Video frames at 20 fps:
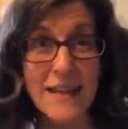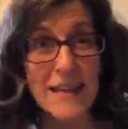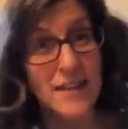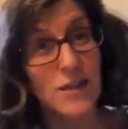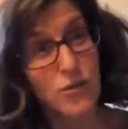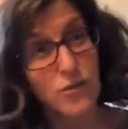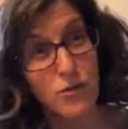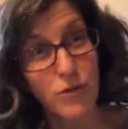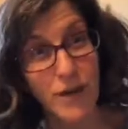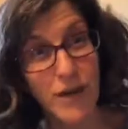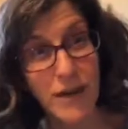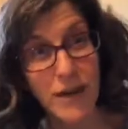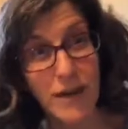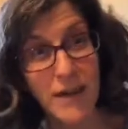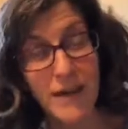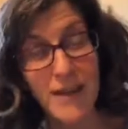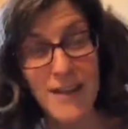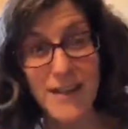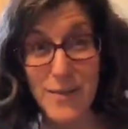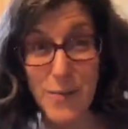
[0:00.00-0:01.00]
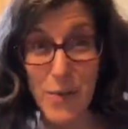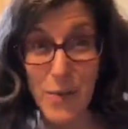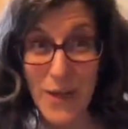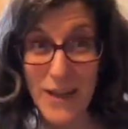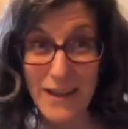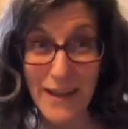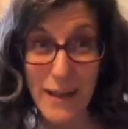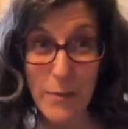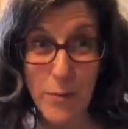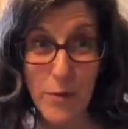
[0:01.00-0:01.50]
It's green. It's a pretty
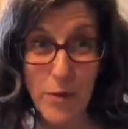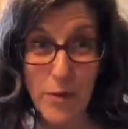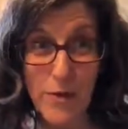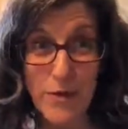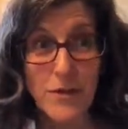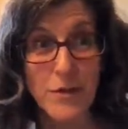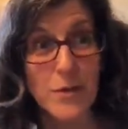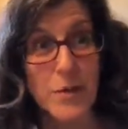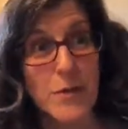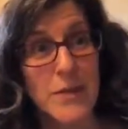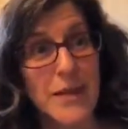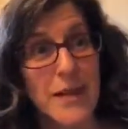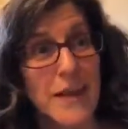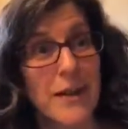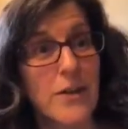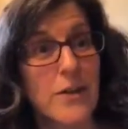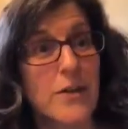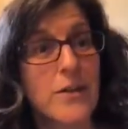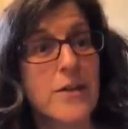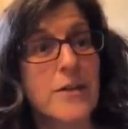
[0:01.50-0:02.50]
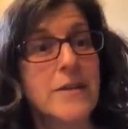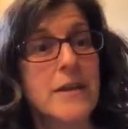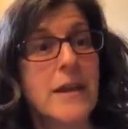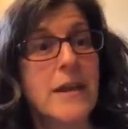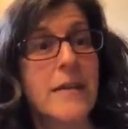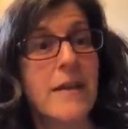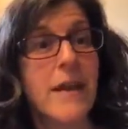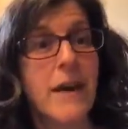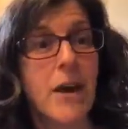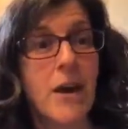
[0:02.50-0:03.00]
label. There's botanicals
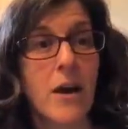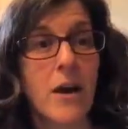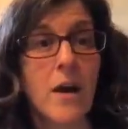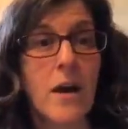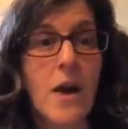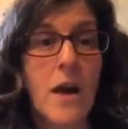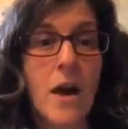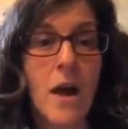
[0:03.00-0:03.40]
in there.